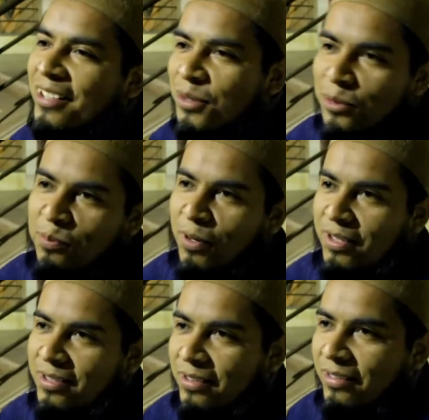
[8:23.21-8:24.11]
these two
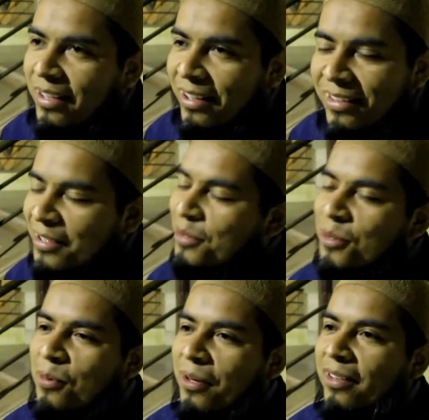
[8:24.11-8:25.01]
parts? Like, there is
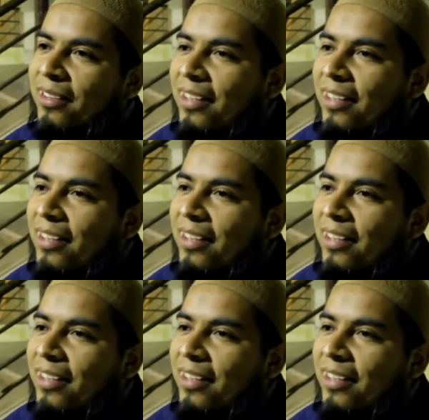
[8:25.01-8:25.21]
no way.